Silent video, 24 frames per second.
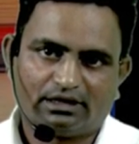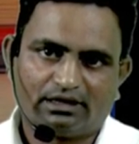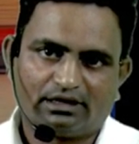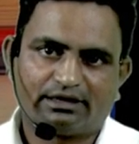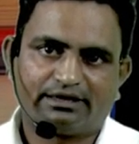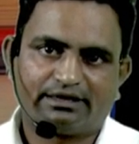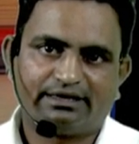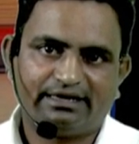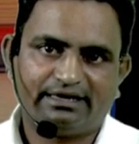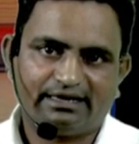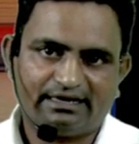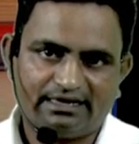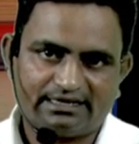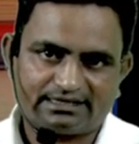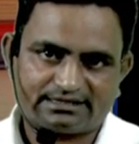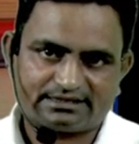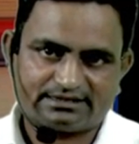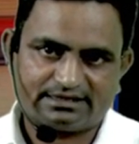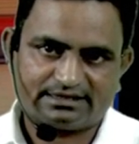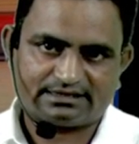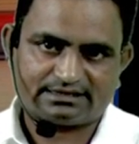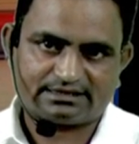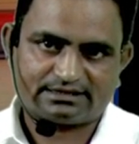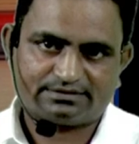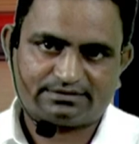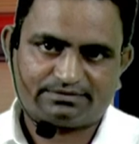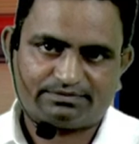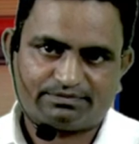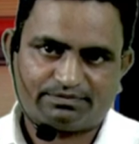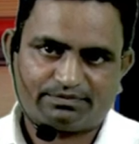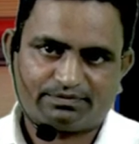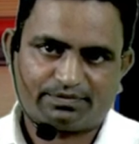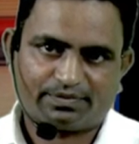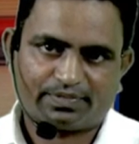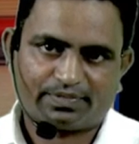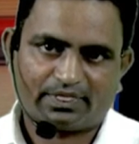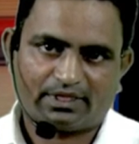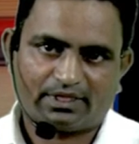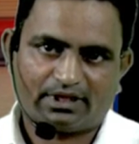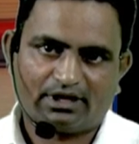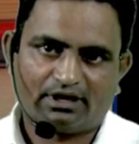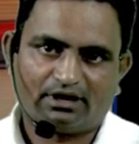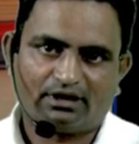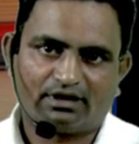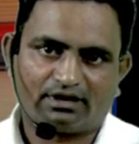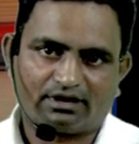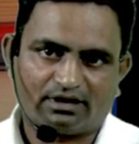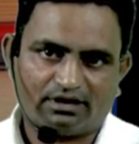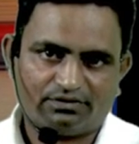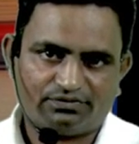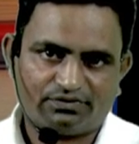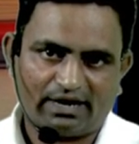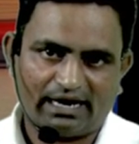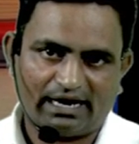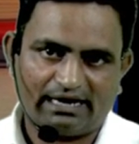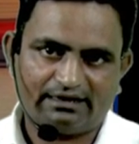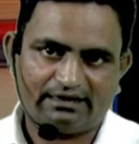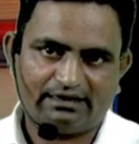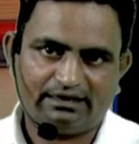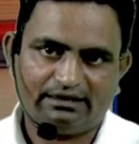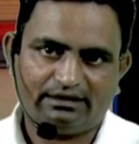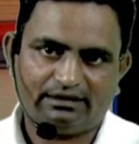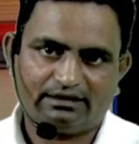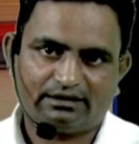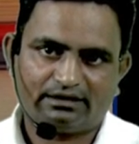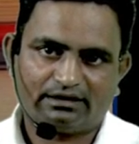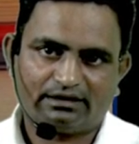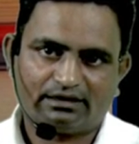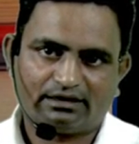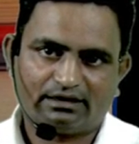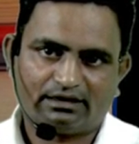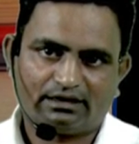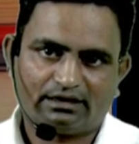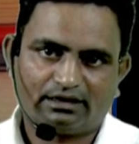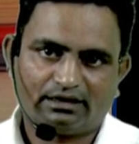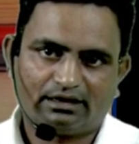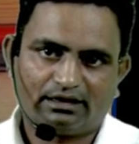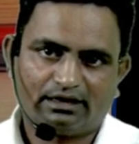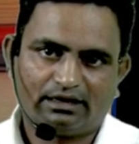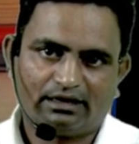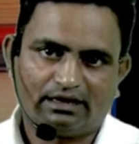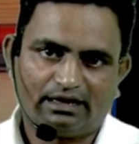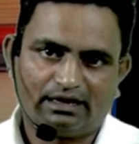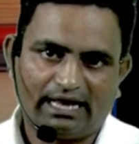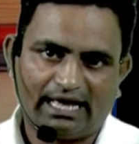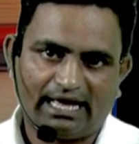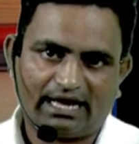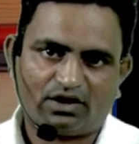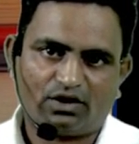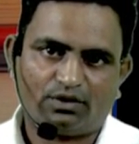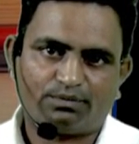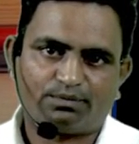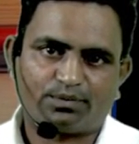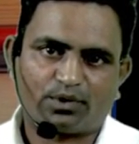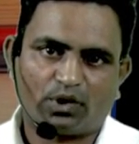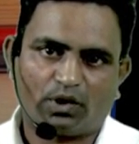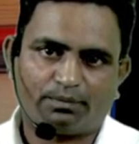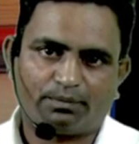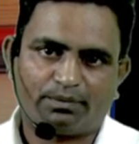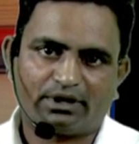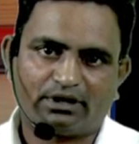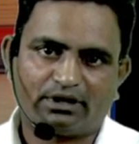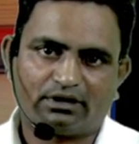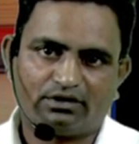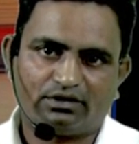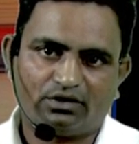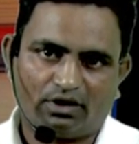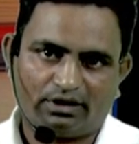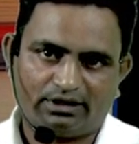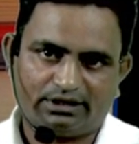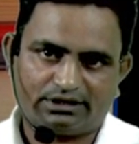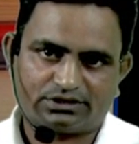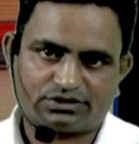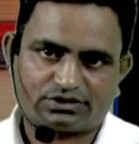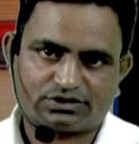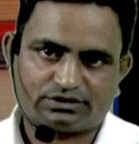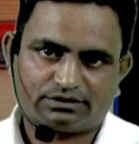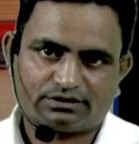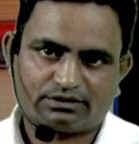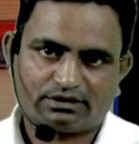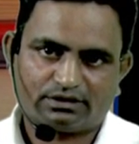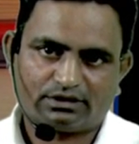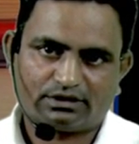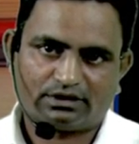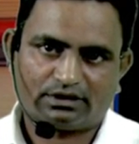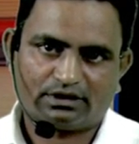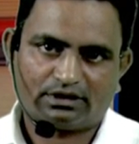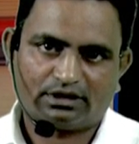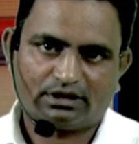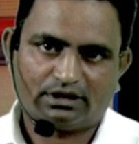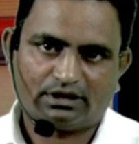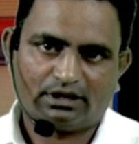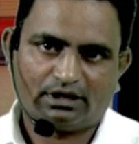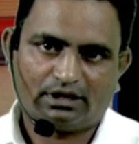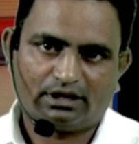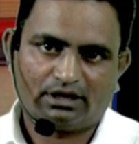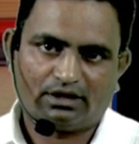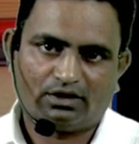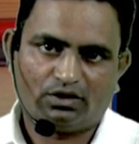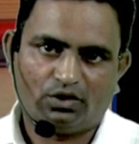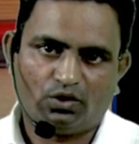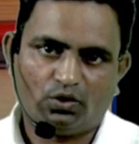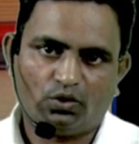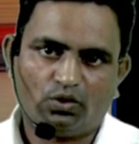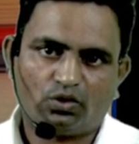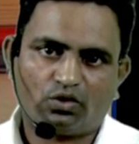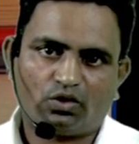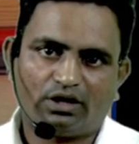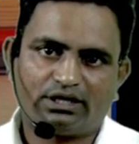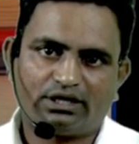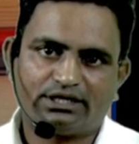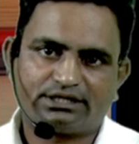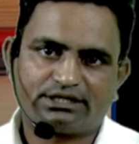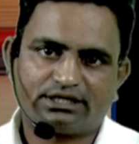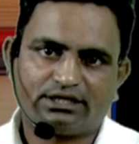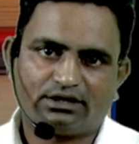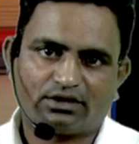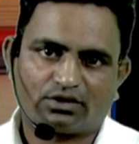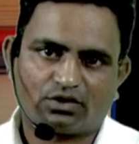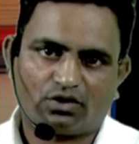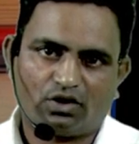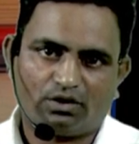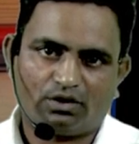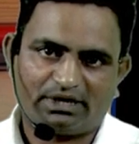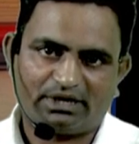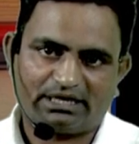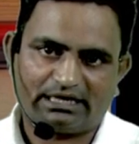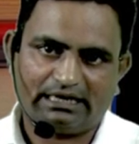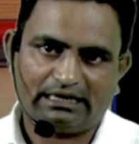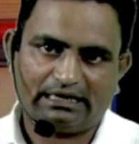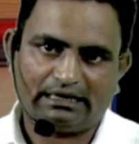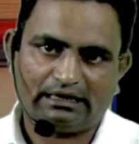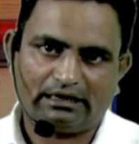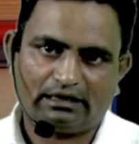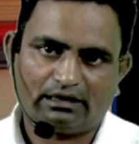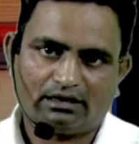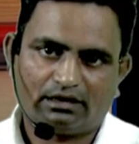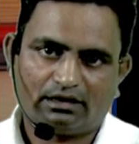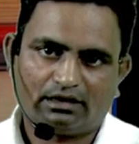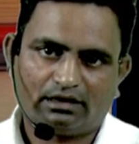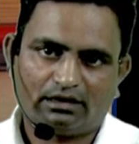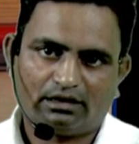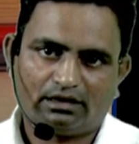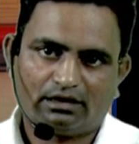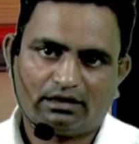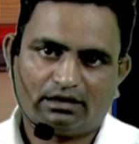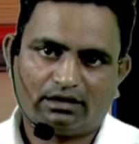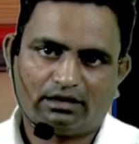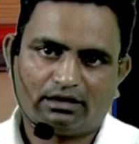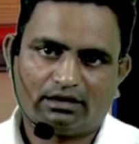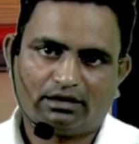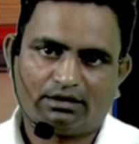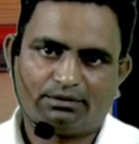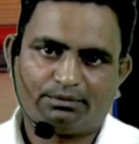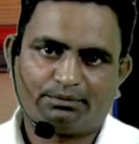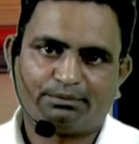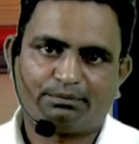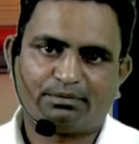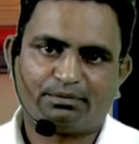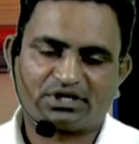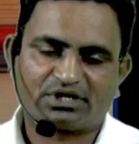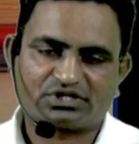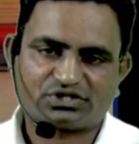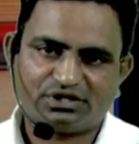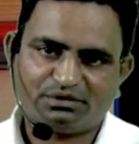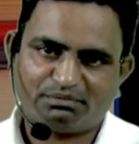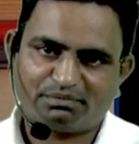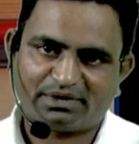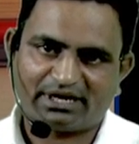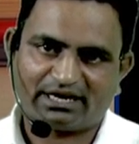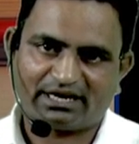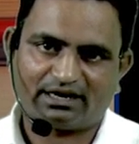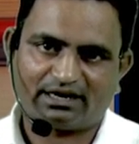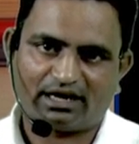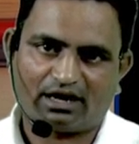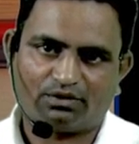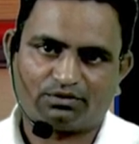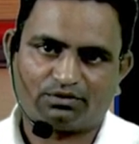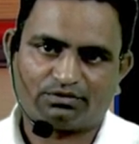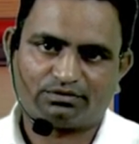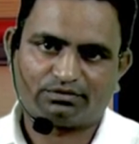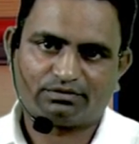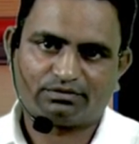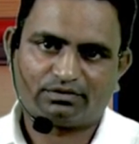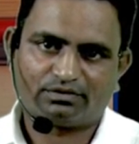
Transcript: carelessness, rough handling, lack of proper knowledge, low quality raw material, machine breakdown,